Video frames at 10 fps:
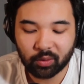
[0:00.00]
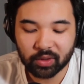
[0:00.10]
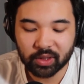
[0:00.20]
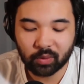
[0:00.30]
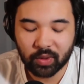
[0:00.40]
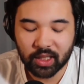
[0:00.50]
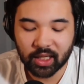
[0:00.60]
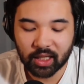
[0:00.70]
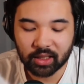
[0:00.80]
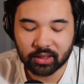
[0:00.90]
was a
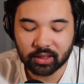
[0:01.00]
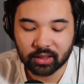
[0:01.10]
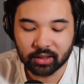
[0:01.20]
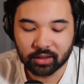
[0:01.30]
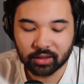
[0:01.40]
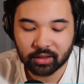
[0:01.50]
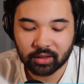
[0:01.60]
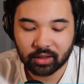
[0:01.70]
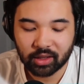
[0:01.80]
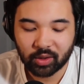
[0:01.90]
weekend
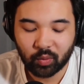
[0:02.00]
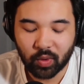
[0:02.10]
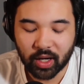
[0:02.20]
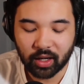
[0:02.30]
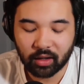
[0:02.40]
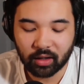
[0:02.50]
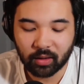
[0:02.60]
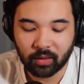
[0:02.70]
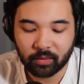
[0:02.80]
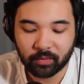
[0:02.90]

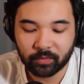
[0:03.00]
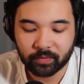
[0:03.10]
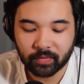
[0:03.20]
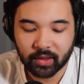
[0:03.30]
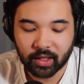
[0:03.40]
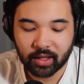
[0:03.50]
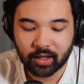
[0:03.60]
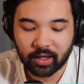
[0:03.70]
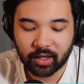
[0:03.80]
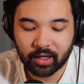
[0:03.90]
where
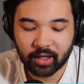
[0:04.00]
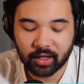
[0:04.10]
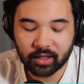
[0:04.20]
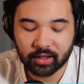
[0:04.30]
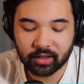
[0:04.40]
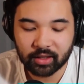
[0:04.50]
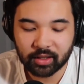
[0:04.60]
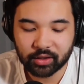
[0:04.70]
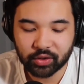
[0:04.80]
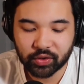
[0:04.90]
I
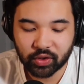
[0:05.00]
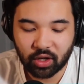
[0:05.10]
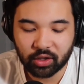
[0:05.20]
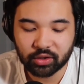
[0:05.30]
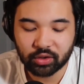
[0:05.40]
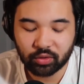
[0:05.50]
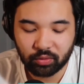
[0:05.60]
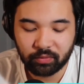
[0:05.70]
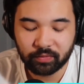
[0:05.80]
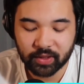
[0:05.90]
saw
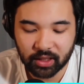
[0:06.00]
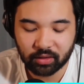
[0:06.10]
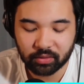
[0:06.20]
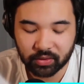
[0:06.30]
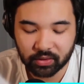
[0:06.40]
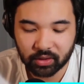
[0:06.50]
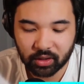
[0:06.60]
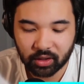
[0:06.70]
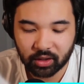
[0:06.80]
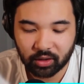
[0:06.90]
2 videos
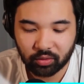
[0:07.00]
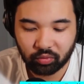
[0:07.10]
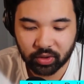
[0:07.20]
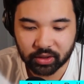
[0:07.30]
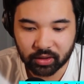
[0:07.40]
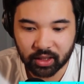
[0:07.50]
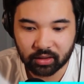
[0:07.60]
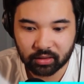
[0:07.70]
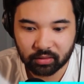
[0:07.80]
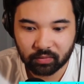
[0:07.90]
which
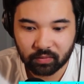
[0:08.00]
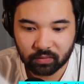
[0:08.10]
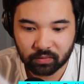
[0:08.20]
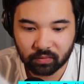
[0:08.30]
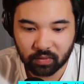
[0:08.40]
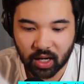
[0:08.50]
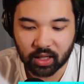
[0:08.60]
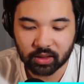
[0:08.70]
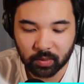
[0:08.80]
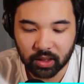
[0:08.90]
like
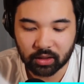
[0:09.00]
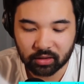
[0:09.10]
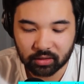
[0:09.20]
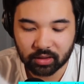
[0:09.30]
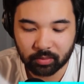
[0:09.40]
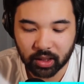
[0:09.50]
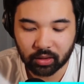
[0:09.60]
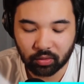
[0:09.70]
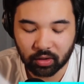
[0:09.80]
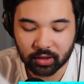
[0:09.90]
rocked me to my
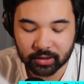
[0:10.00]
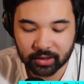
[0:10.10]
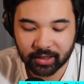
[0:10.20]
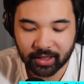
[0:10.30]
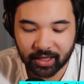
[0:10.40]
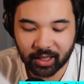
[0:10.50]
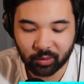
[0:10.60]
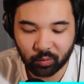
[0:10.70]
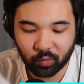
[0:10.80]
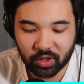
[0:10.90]
core.
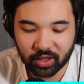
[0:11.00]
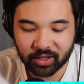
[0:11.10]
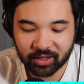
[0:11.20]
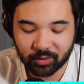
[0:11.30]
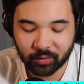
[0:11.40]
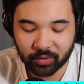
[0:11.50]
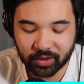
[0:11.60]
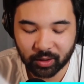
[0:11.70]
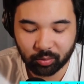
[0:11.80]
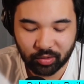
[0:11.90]
And one,
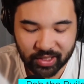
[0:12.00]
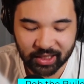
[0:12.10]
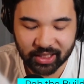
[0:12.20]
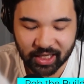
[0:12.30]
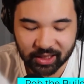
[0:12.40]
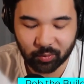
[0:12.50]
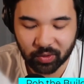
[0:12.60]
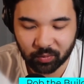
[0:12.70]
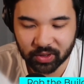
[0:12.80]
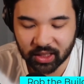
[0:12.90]
they were both TikToks, and
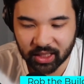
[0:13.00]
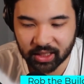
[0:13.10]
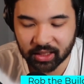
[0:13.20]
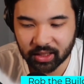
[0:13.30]
one was like